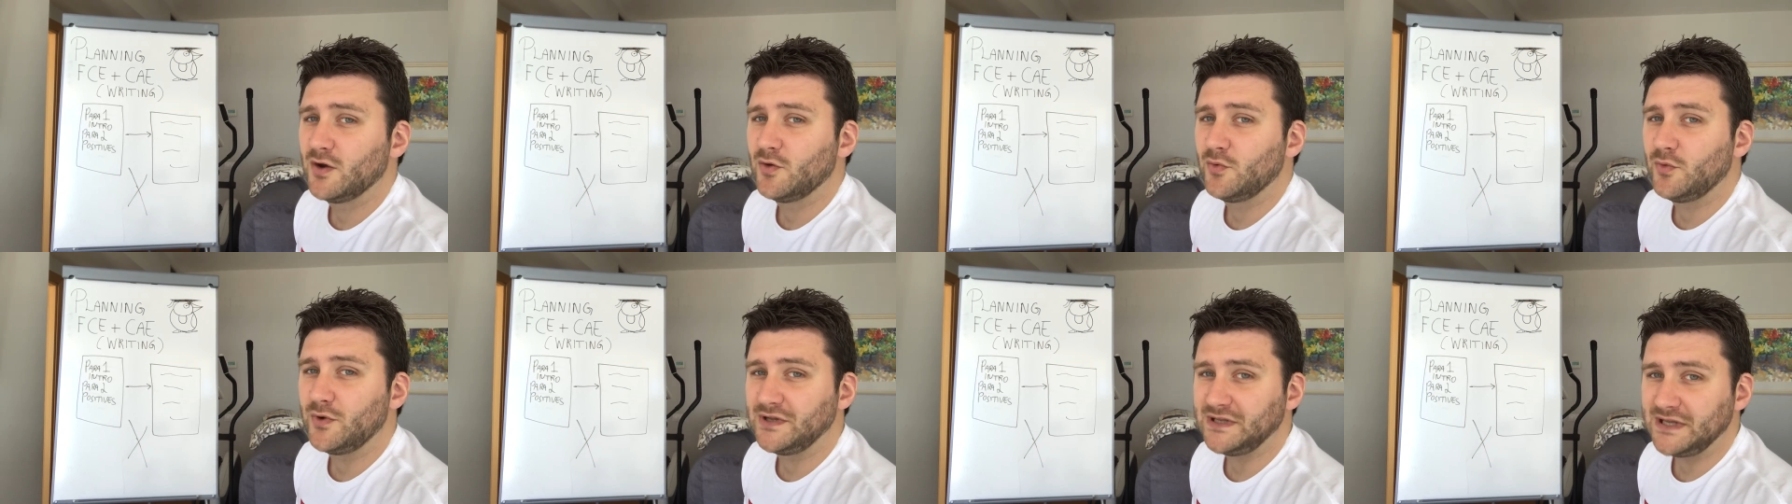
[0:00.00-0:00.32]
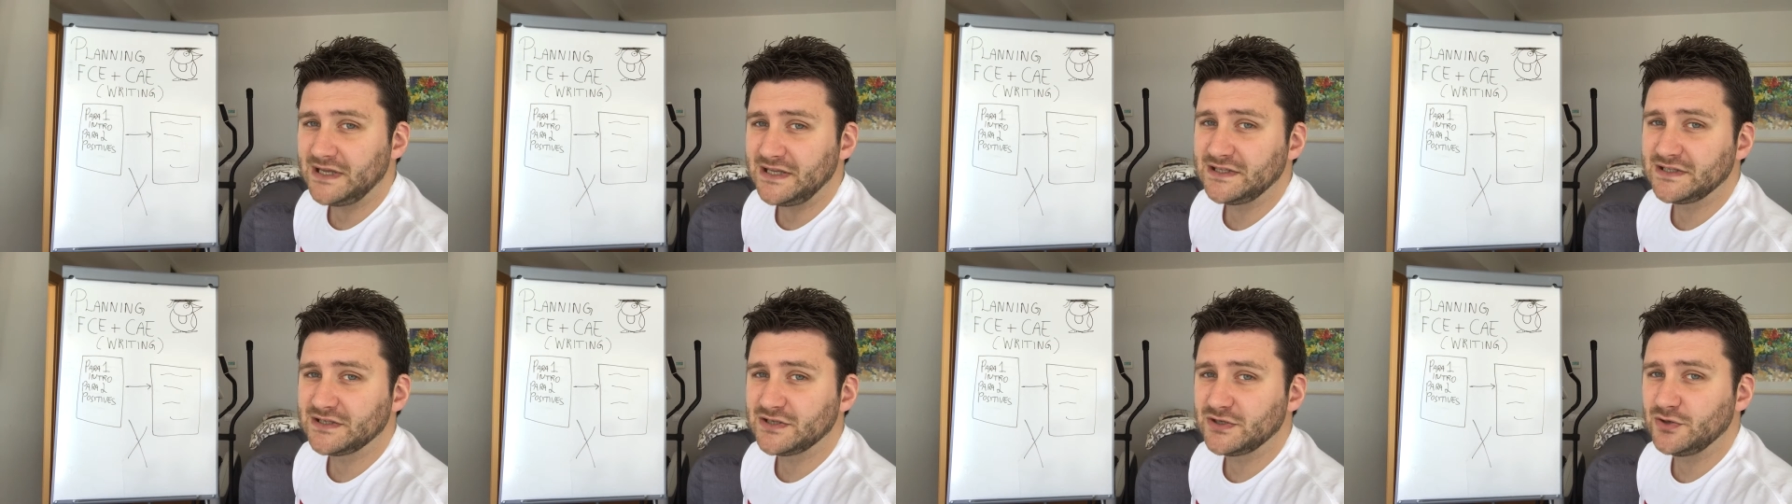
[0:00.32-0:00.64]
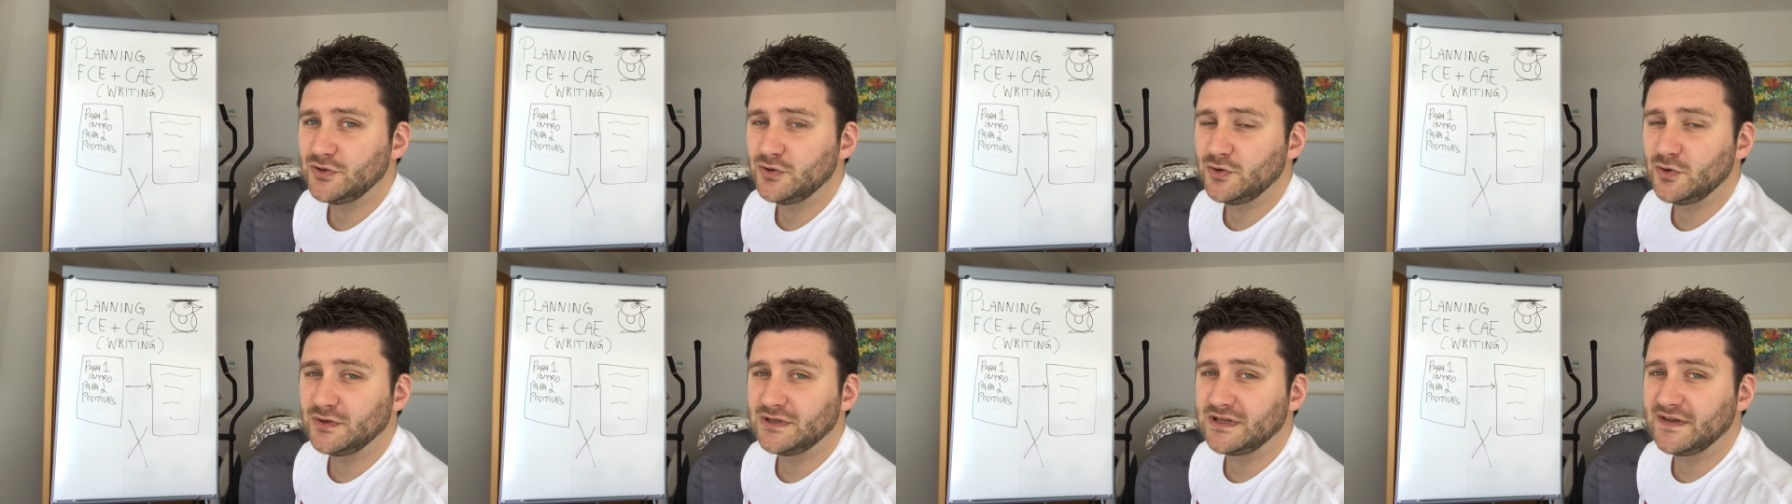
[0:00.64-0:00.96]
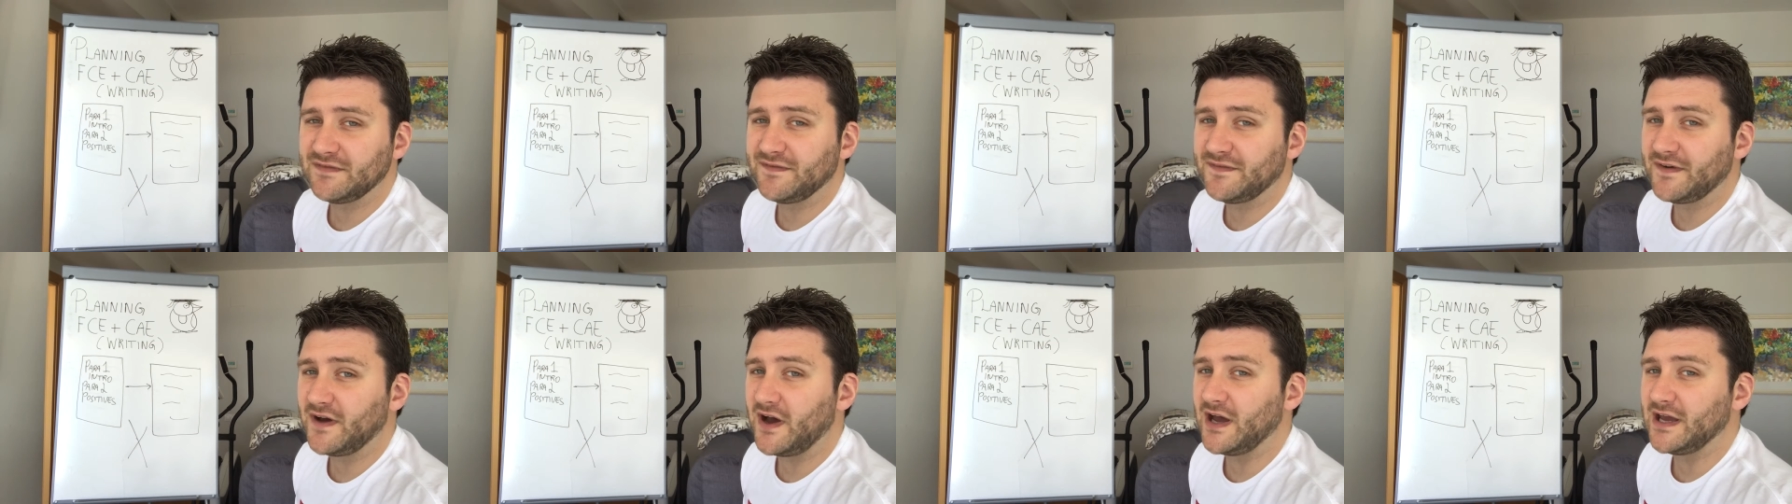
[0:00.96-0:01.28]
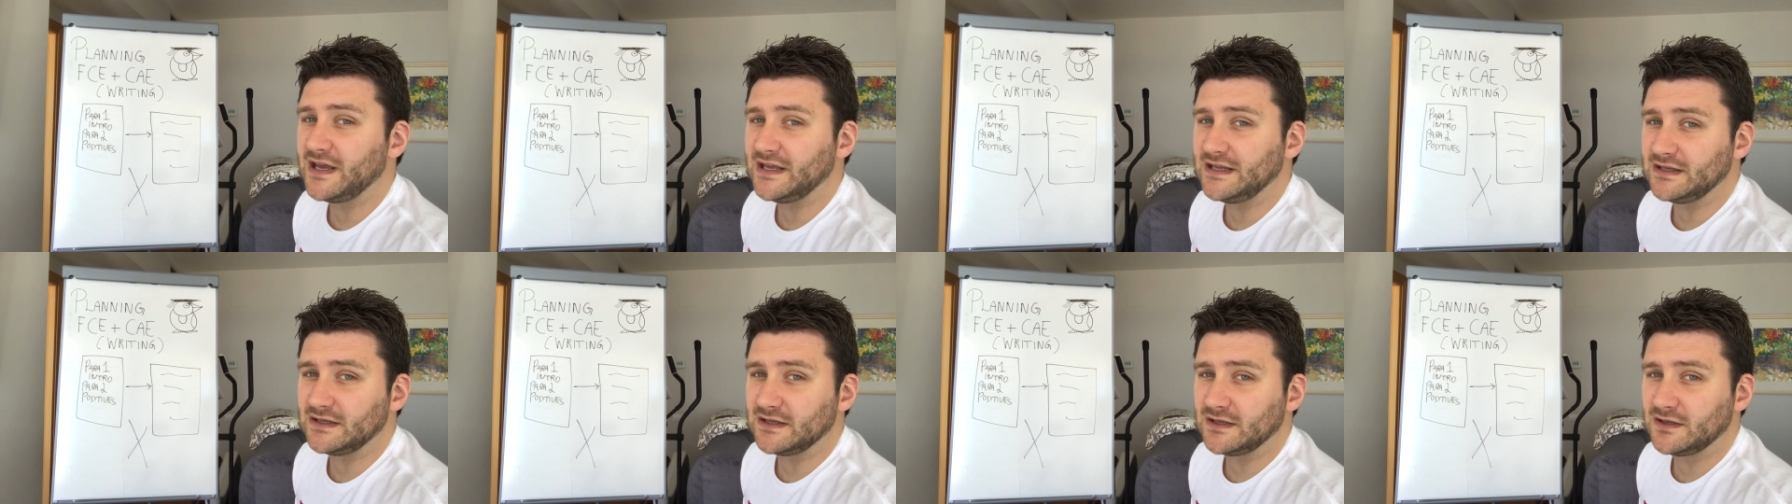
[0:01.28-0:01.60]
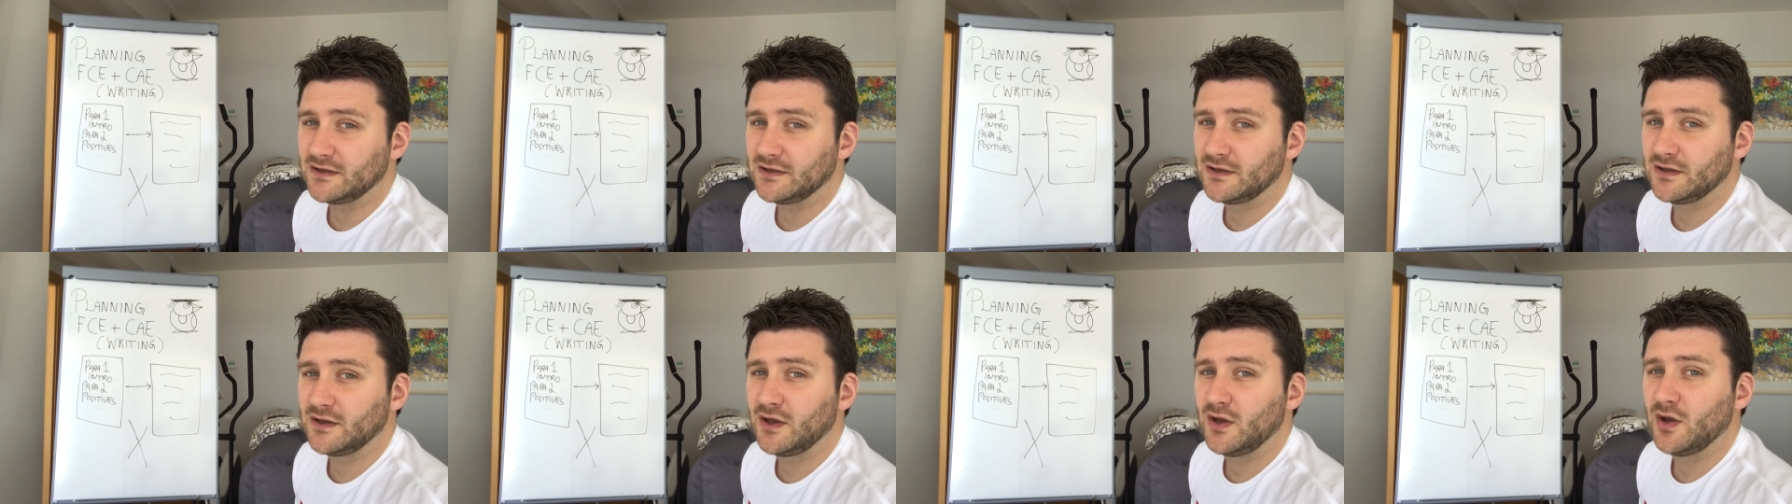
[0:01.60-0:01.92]
we need to define
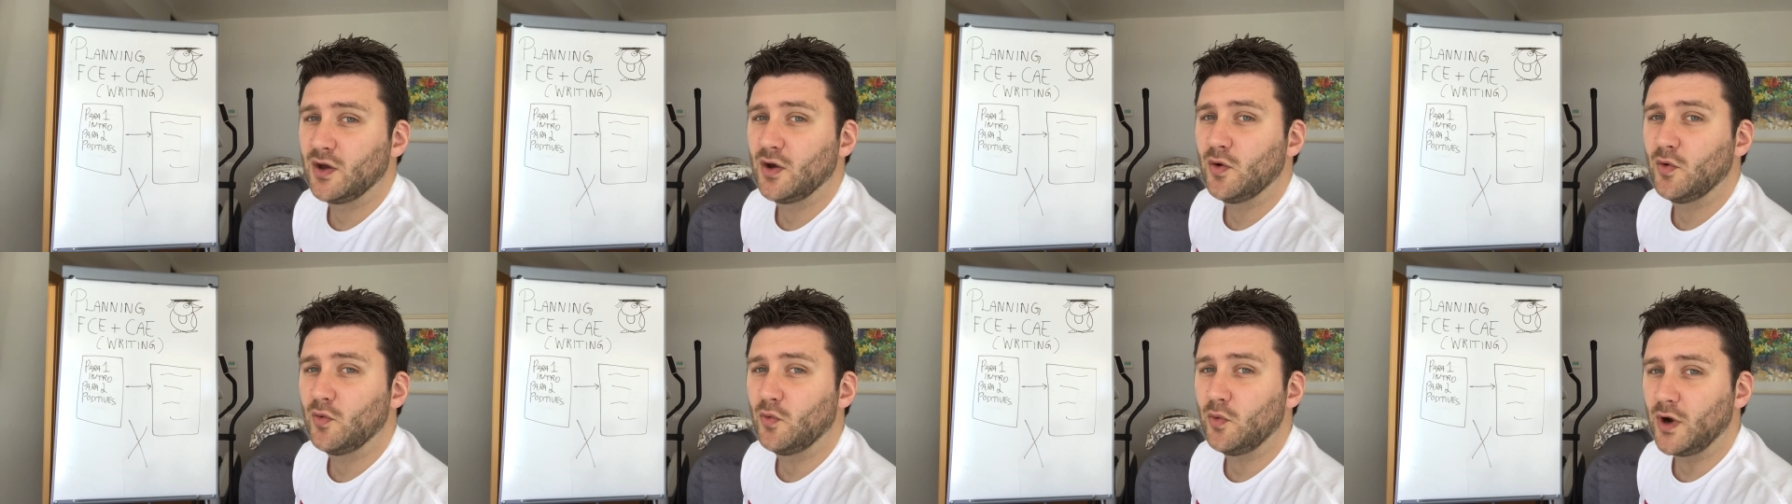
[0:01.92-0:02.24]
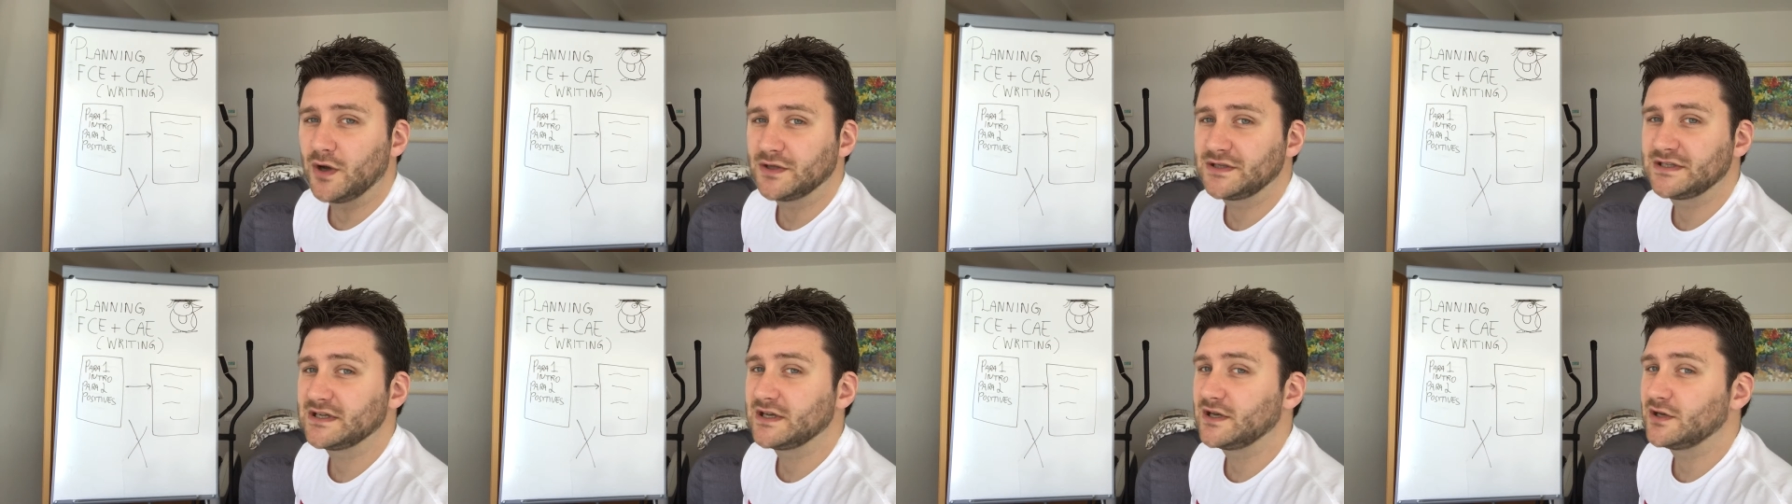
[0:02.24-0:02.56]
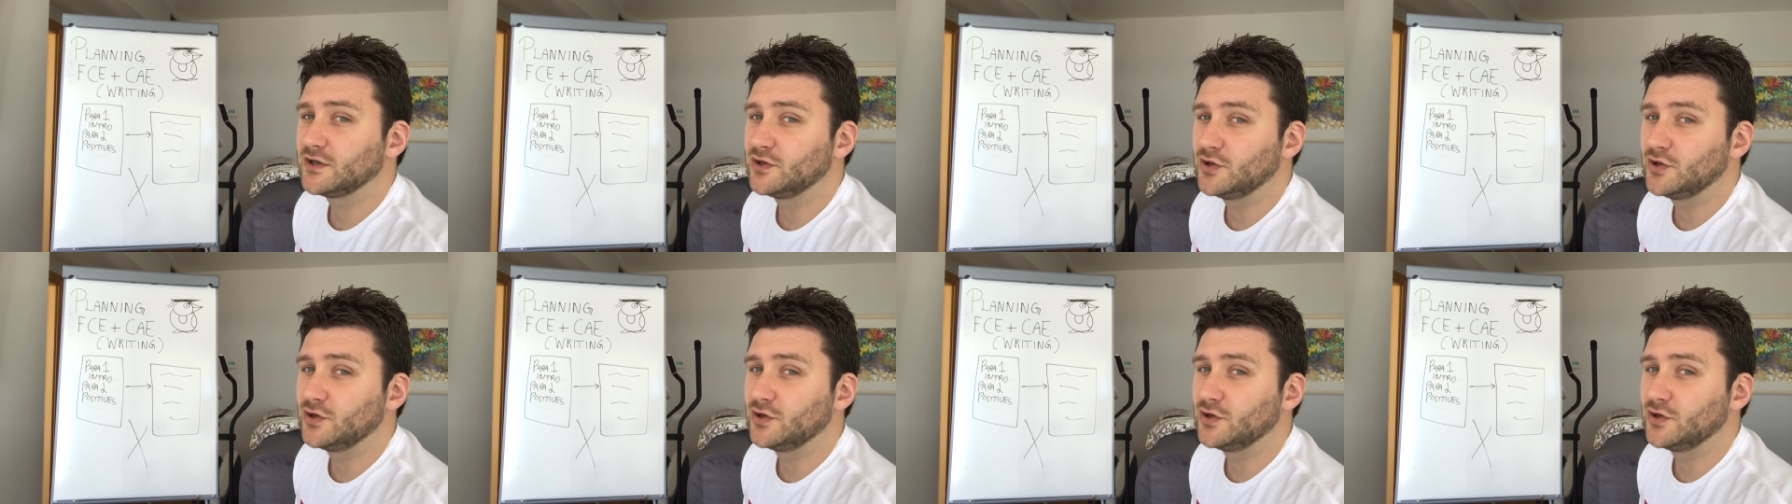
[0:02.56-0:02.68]
what